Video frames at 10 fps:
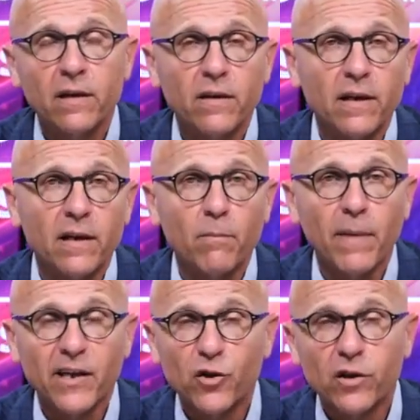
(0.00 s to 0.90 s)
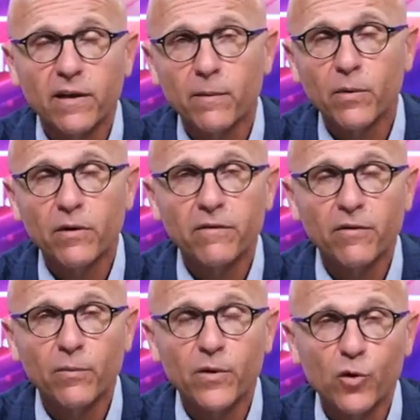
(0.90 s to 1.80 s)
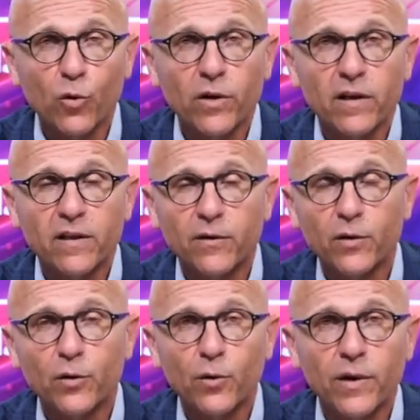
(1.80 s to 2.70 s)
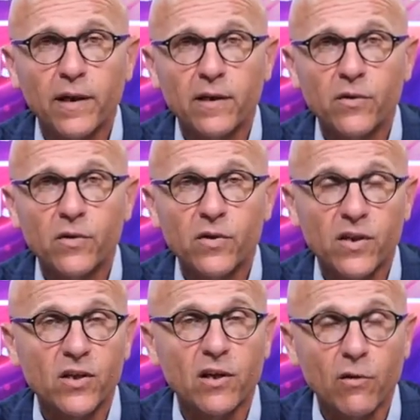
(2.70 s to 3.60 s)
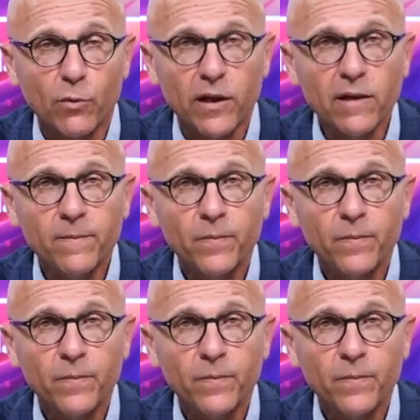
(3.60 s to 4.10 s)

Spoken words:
The magic number for majority territory is 63.